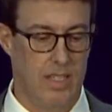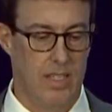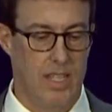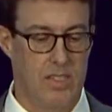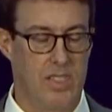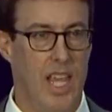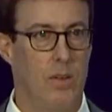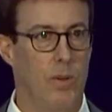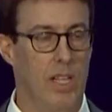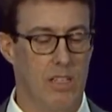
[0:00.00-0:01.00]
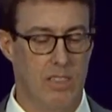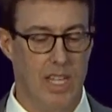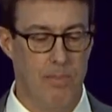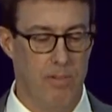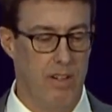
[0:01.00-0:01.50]
Instead, we looked
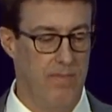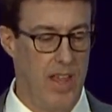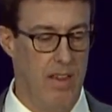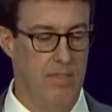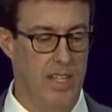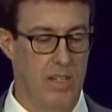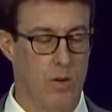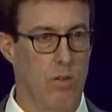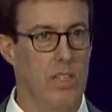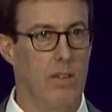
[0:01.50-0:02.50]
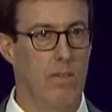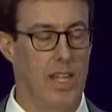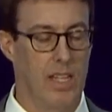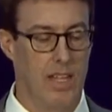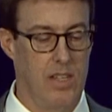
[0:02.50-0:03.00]
deeper and found that according to
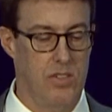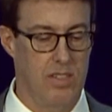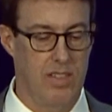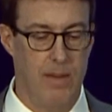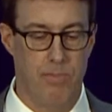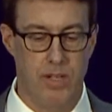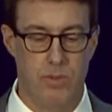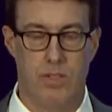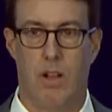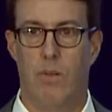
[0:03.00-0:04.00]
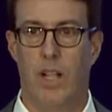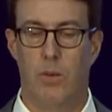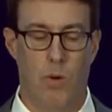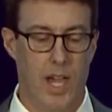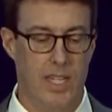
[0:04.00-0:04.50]
regulations, that bridge was already
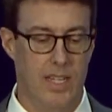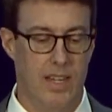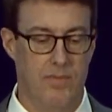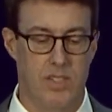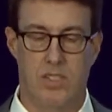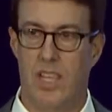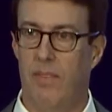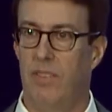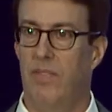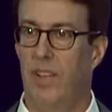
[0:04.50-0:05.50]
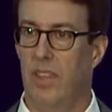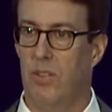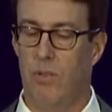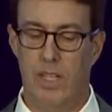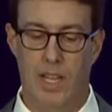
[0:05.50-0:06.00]
wide enough to safely fit
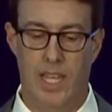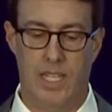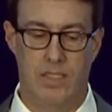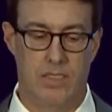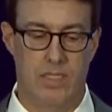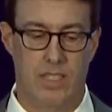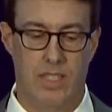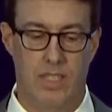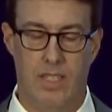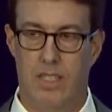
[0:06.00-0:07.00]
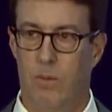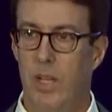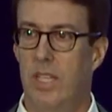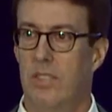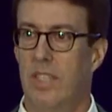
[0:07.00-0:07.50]
3 lanes.
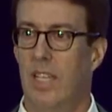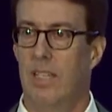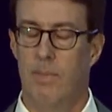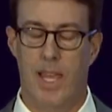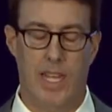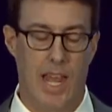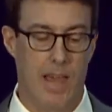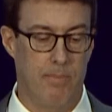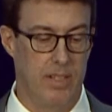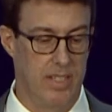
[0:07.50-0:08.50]
We just needed to make it happen.